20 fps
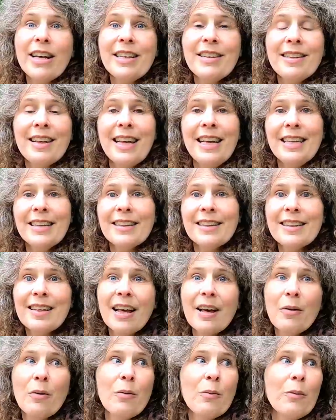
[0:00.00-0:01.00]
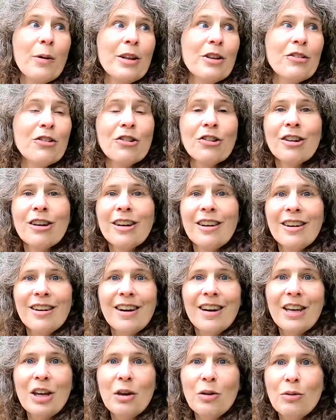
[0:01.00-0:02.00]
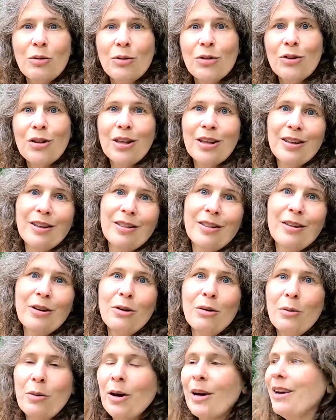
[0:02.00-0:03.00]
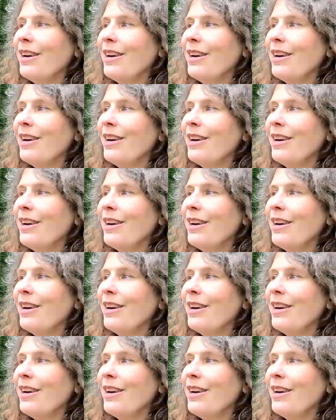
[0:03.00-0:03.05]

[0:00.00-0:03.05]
seats which are used to